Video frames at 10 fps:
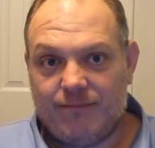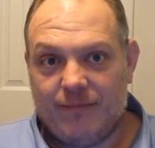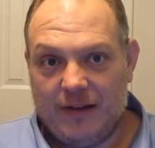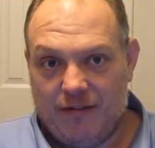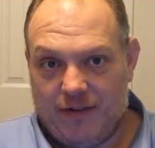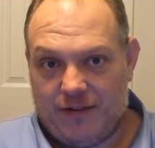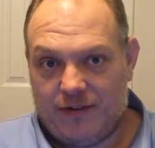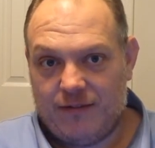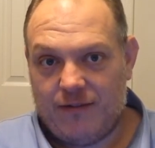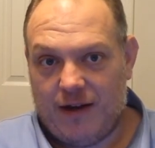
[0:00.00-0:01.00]
Live
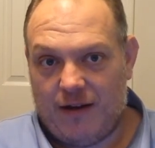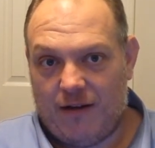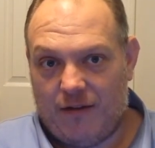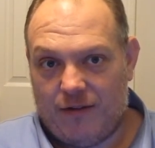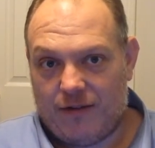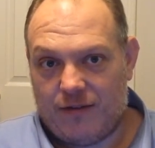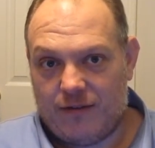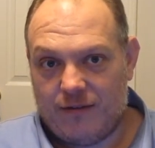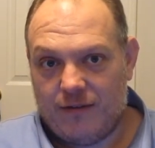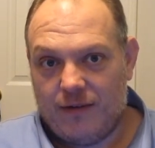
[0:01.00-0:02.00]
it and love it
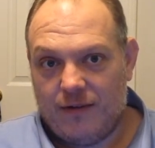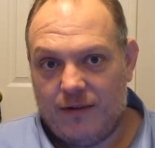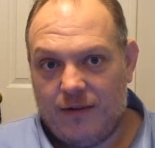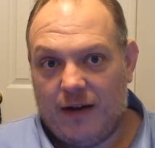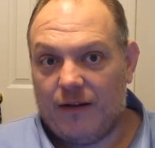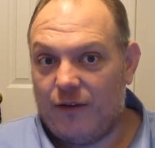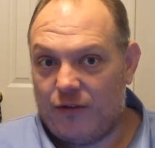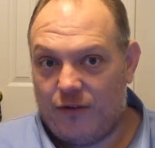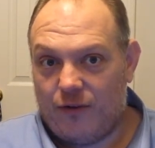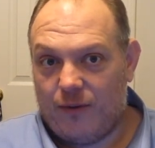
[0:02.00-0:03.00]
and
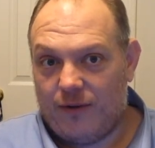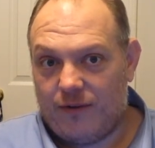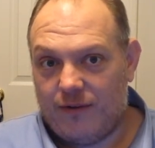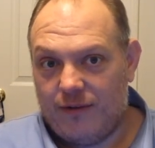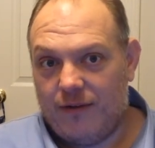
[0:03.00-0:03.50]
listen to it.